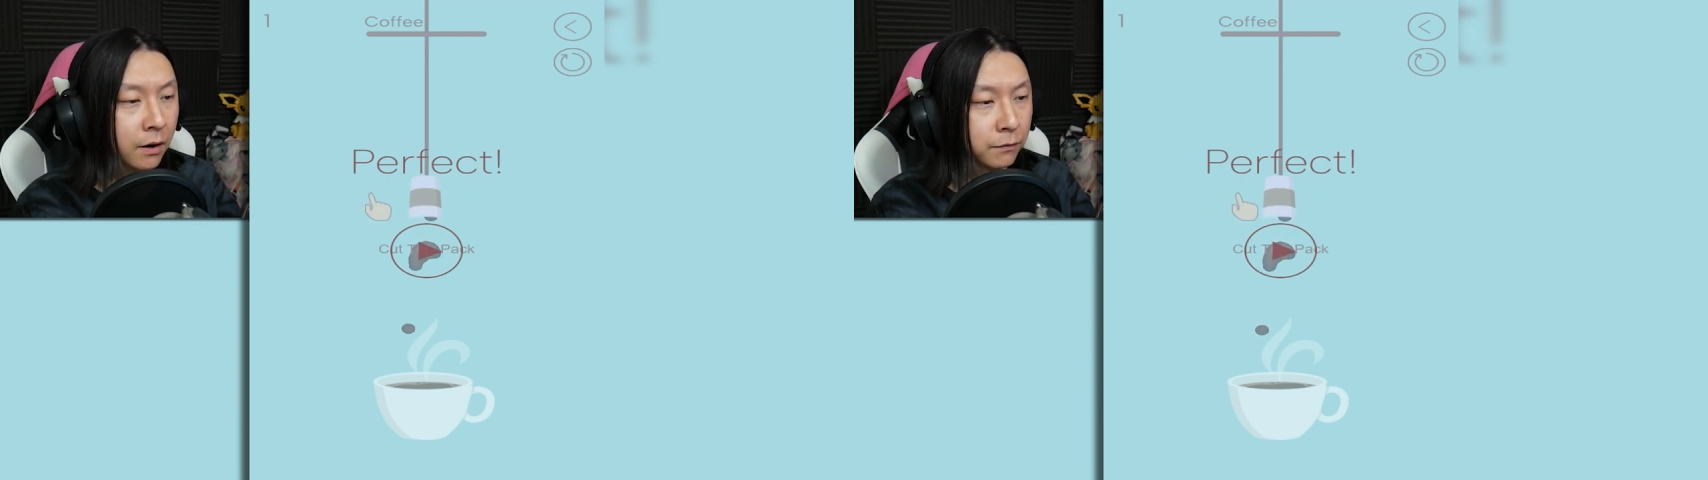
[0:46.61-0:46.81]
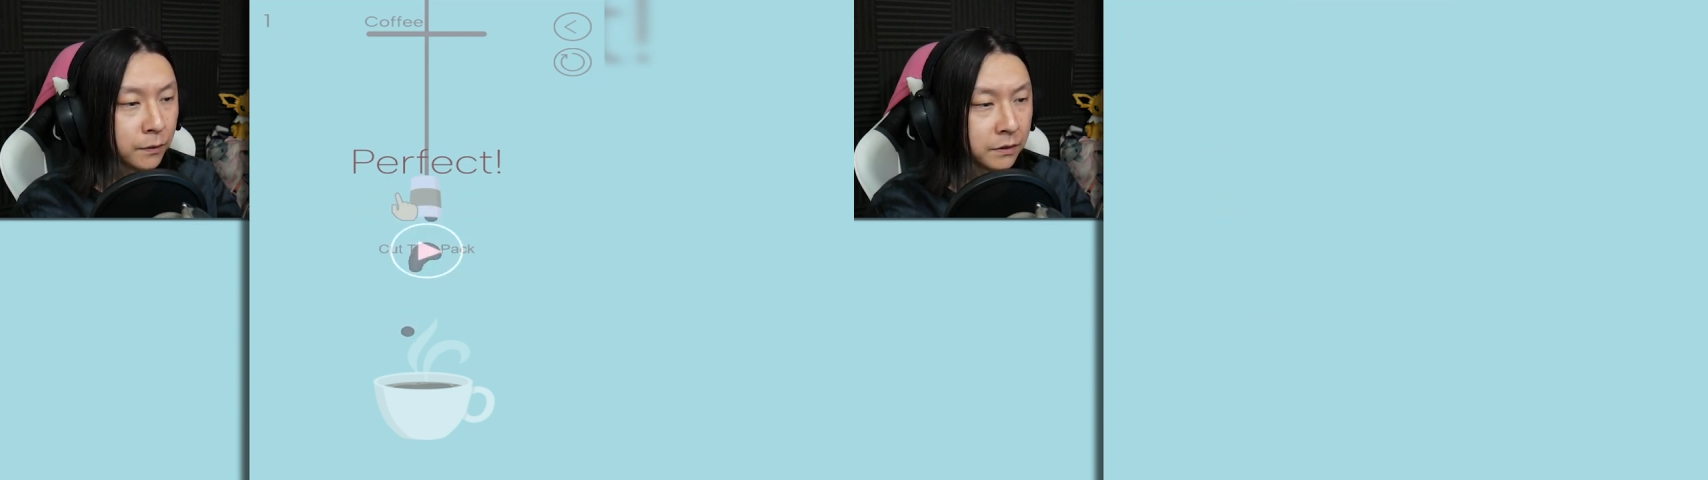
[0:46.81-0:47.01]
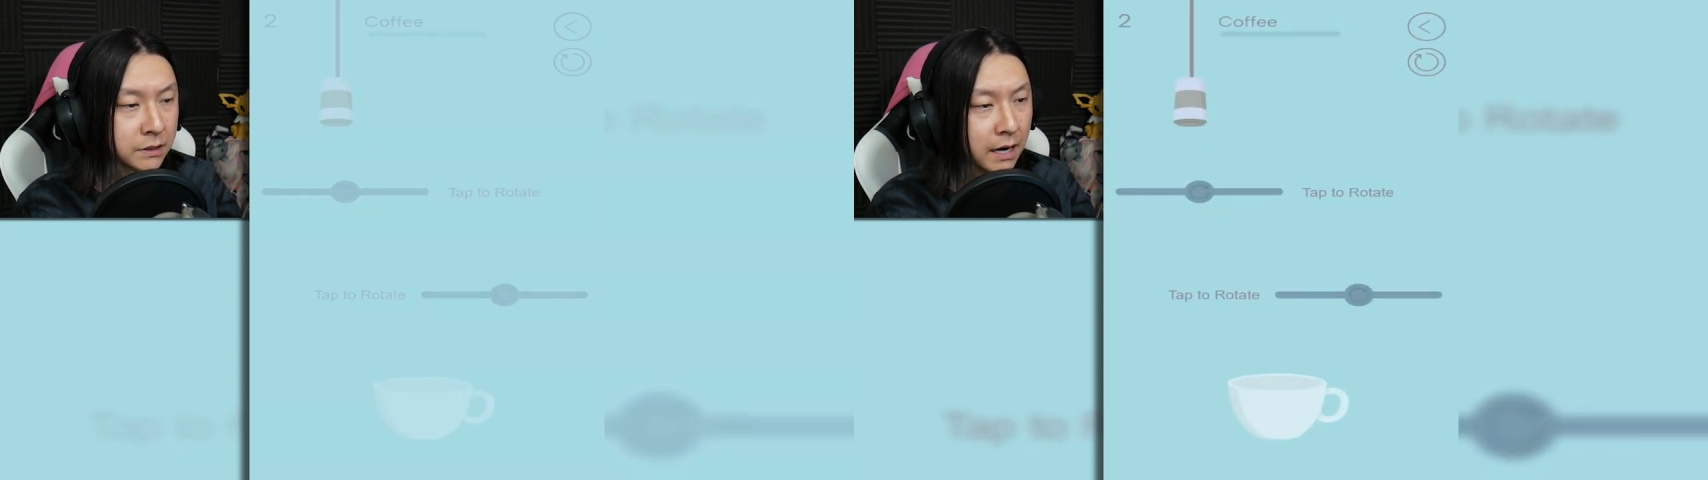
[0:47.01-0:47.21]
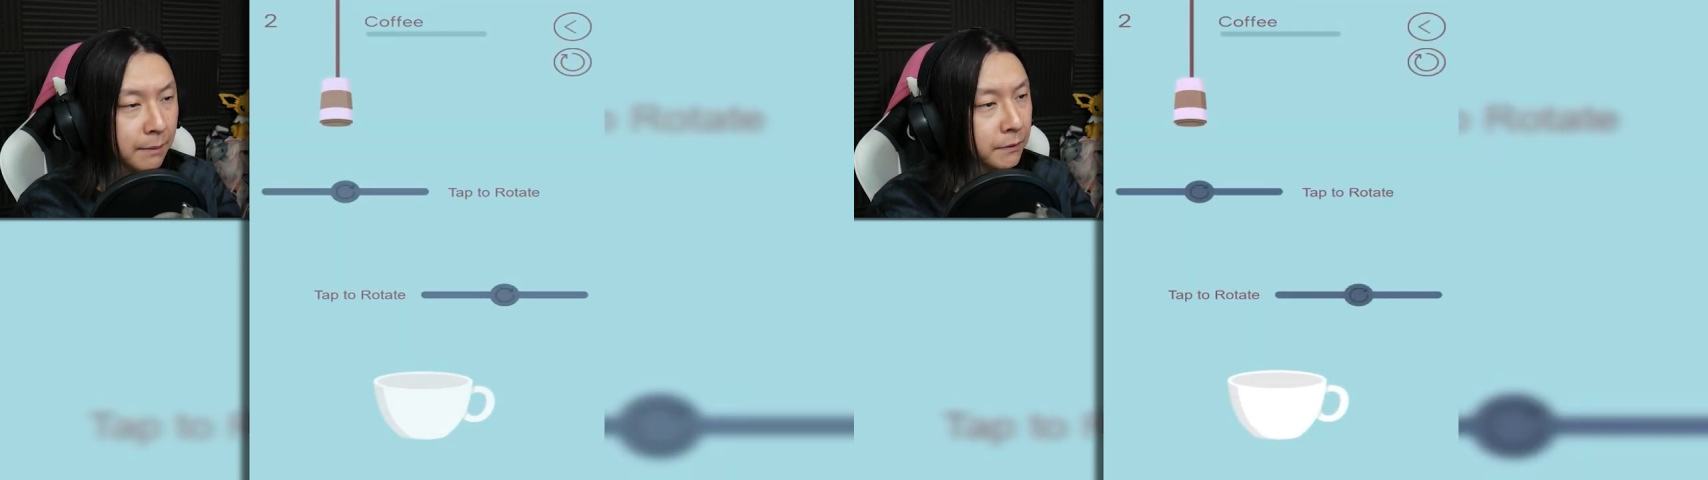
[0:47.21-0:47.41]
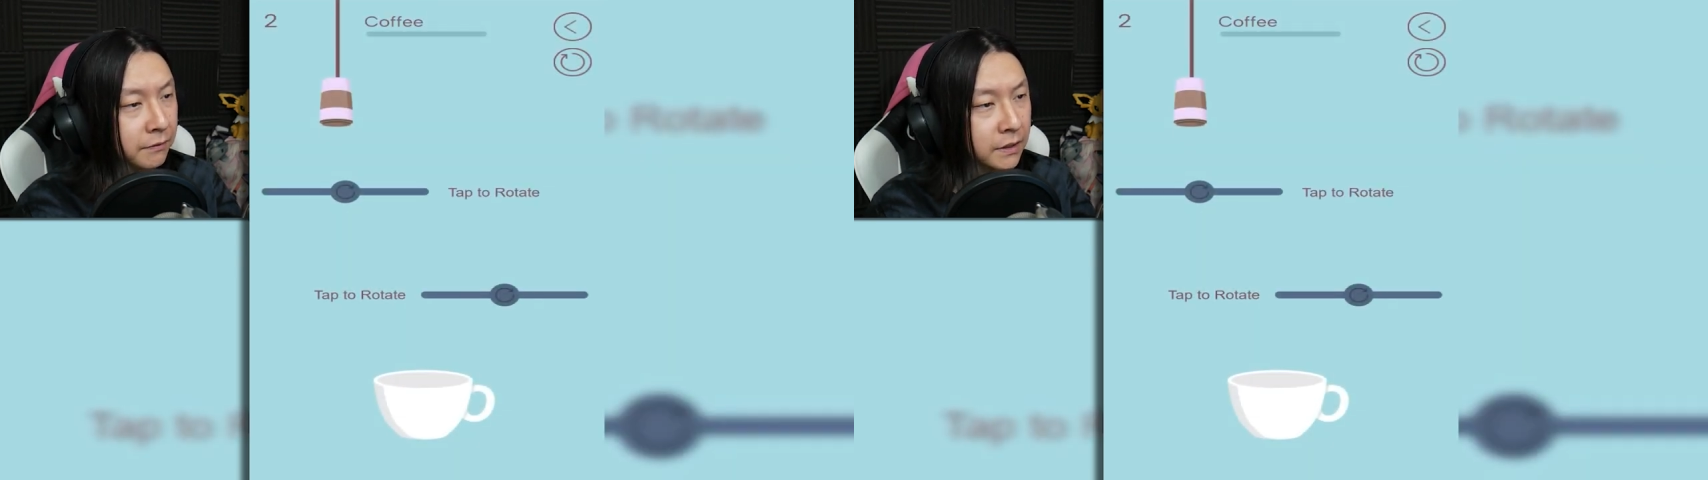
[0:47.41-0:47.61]
over the
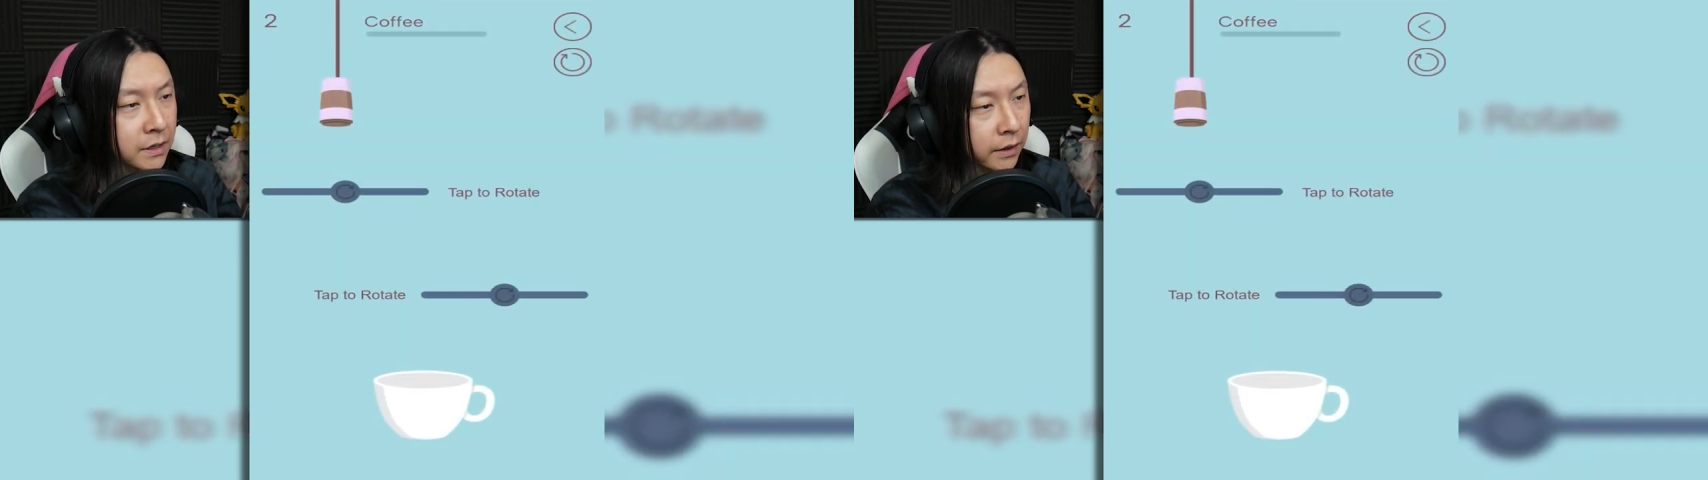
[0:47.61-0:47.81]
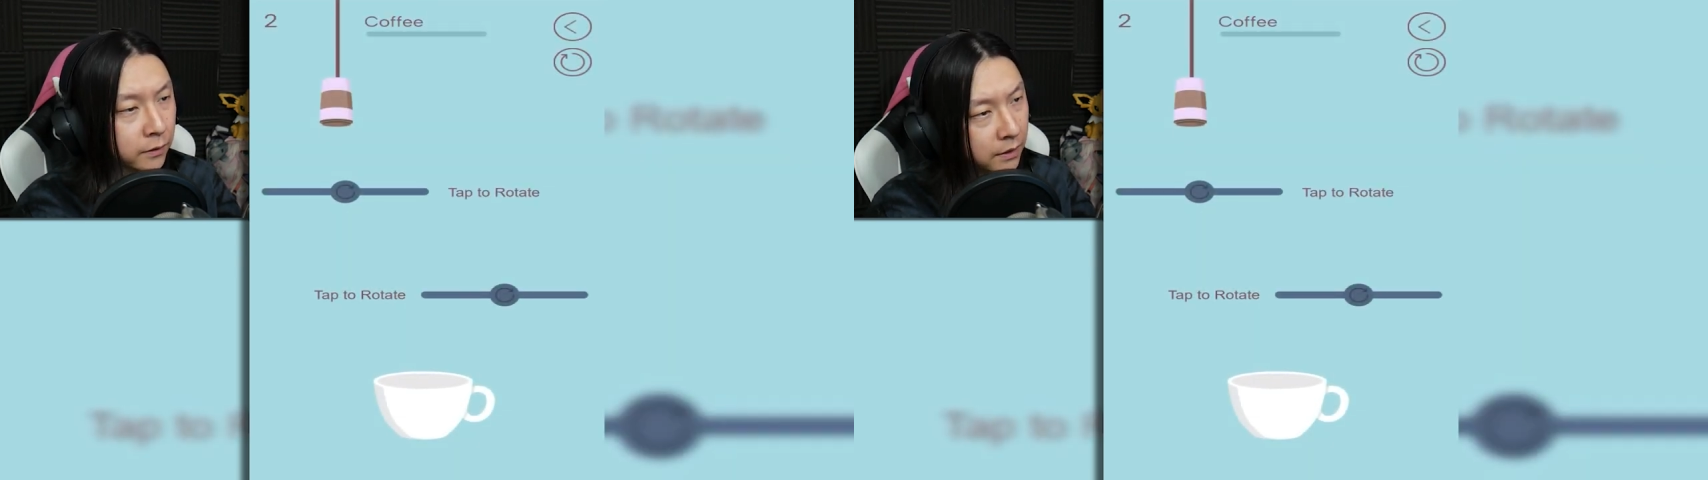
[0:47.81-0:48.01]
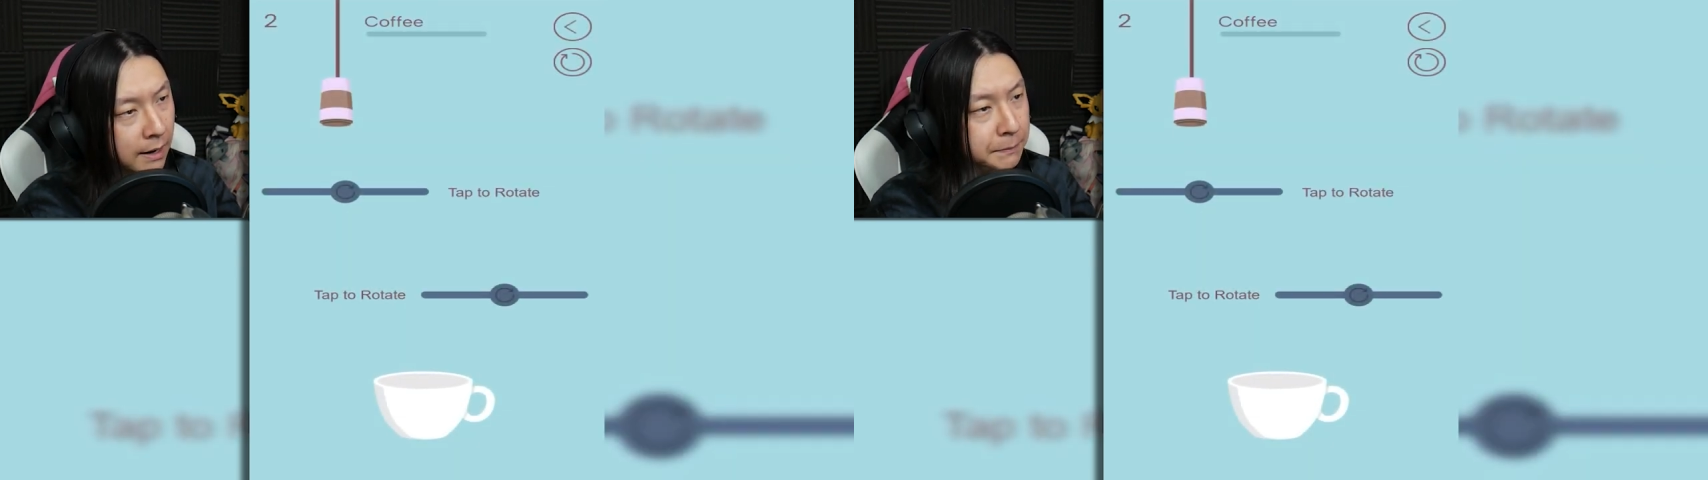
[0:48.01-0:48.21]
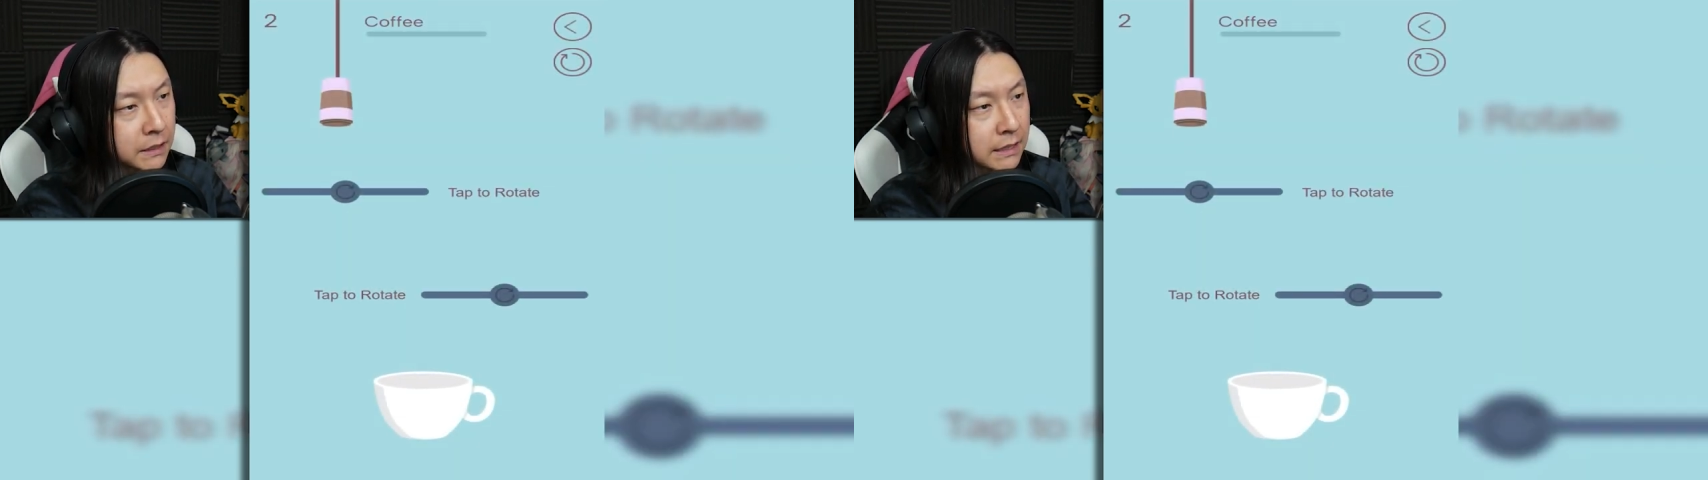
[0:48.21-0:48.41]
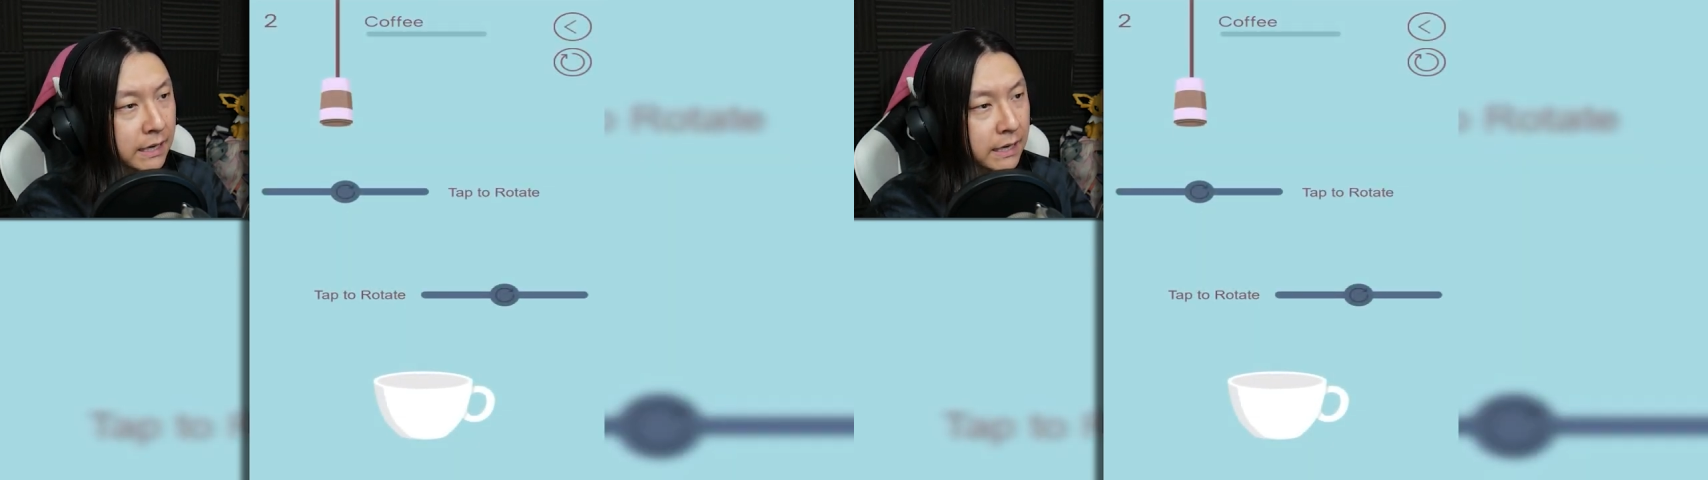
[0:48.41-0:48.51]
top of another cup